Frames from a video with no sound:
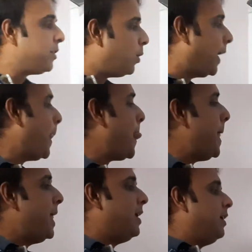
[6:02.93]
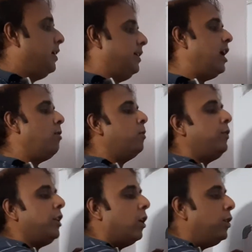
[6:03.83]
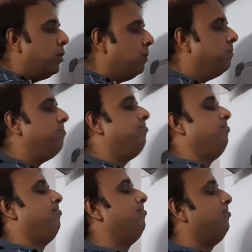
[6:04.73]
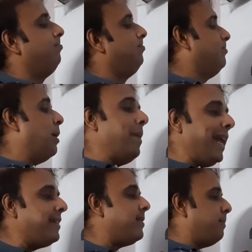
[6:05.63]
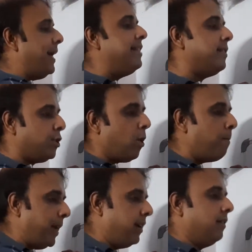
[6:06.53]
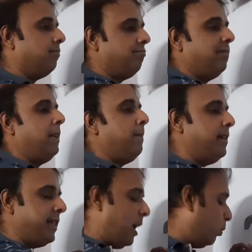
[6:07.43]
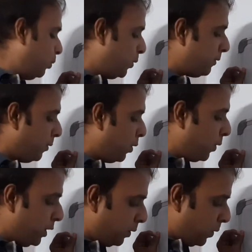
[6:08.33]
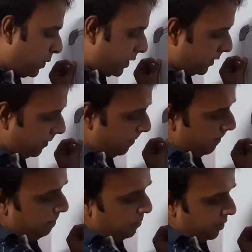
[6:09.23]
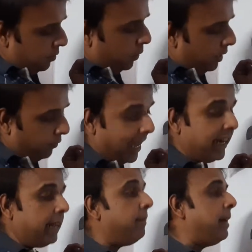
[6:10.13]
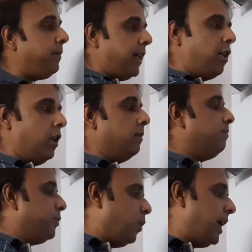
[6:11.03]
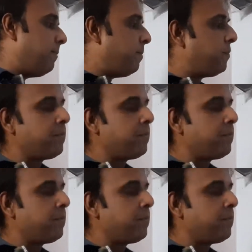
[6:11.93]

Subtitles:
Okay. Now moving on to the main topic. That means how those fluoroquinolones, okay, were developed and all. Okay.